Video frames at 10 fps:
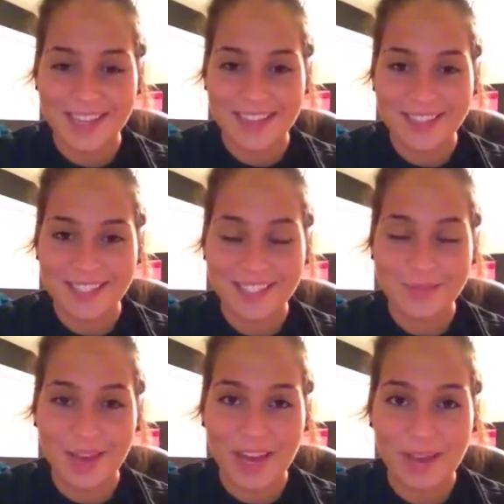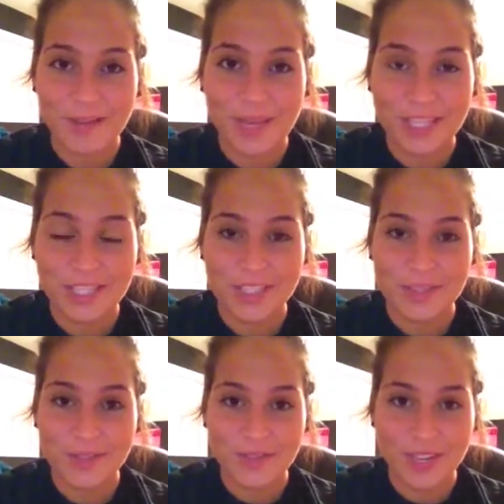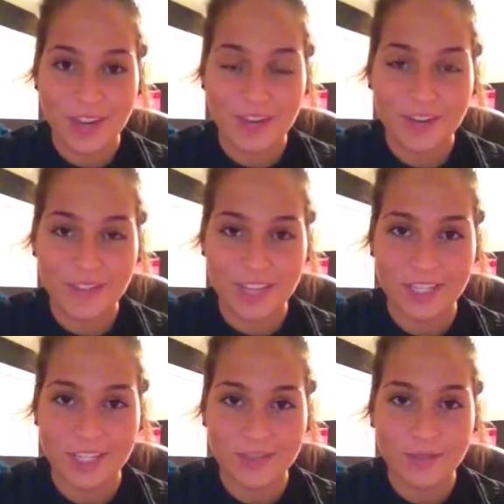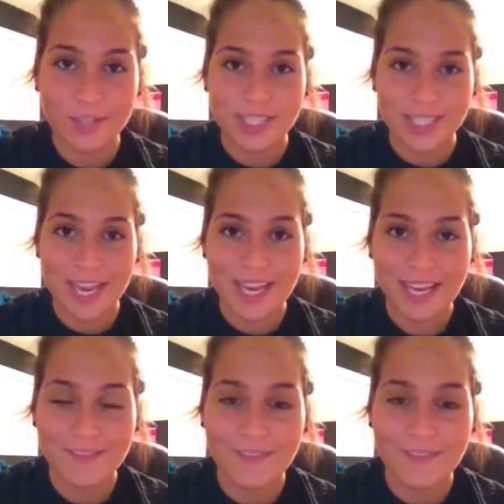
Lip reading: and this is my Week 2 video reflection for TIE